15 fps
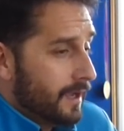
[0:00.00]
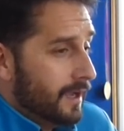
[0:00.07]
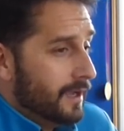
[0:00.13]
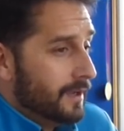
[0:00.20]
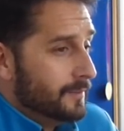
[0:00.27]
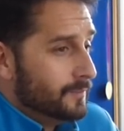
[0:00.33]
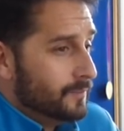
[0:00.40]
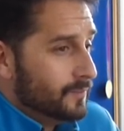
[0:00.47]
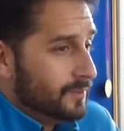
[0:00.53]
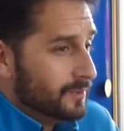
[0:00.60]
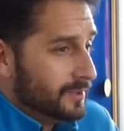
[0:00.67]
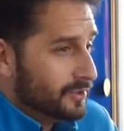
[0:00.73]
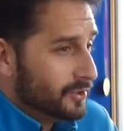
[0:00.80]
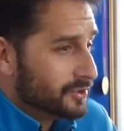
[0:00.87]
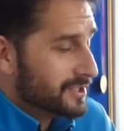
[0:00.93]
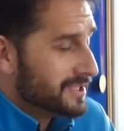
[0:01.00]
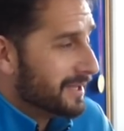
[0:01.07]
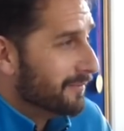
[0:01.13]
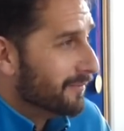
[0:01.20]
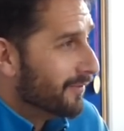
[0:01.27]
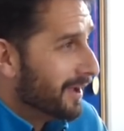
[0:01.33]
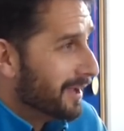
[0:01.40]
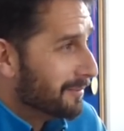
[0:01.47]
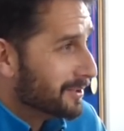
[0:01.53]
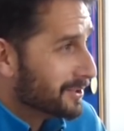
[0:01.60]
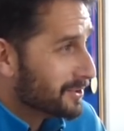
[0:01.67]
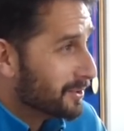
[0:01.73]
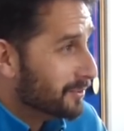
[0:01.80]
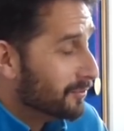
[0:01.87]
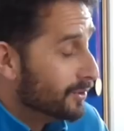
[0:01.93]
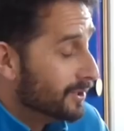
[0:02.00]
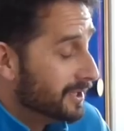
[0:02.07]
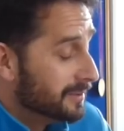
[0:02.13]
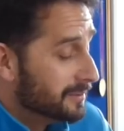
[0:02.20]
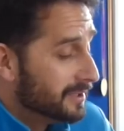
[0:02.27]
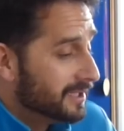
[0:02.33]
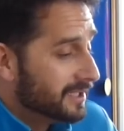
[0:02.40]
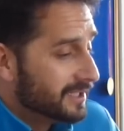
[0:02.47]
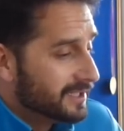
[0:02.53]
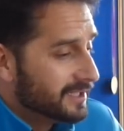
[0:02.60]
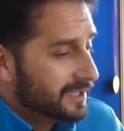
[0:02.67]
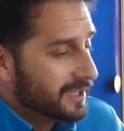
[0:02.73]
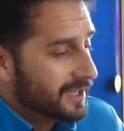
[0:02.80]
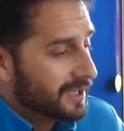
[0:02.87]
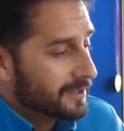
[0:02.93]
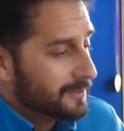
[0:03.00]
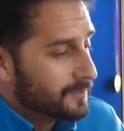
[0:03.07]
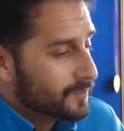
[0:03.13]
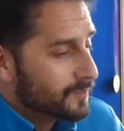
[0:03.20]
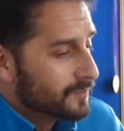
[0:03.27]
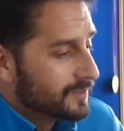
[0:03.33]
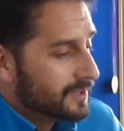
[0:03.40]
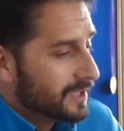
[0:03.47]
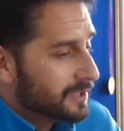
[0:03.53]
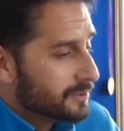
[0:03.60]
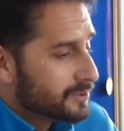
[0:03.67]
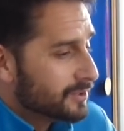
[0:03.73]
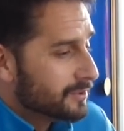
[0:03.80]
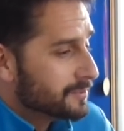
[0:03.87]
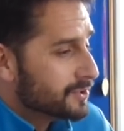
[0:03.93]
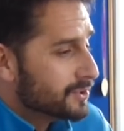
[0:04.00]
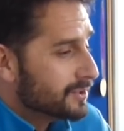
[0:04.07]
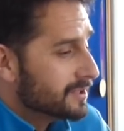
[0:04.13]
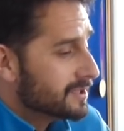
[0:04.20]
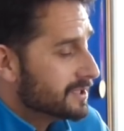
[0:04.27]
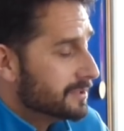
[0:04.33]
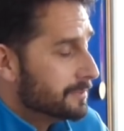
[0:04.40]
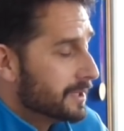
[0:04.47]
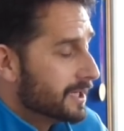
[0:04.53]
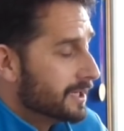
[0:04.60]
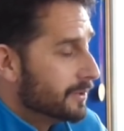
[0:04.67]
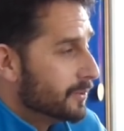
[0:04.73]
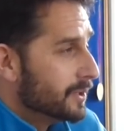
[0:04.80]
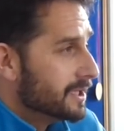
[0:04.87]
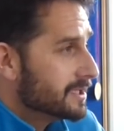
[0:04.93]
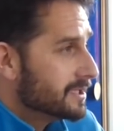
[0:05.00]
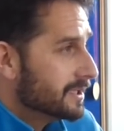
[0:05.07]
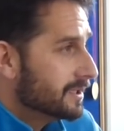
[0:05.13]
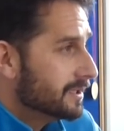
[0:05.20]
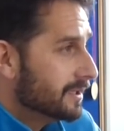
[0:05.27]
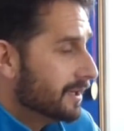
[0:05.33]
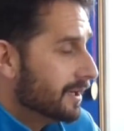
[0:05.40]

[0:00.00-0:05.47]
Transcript: Well, not to tempt fate, but it's gone really well. Yeah, there was an opportunity at the beginning of the winter.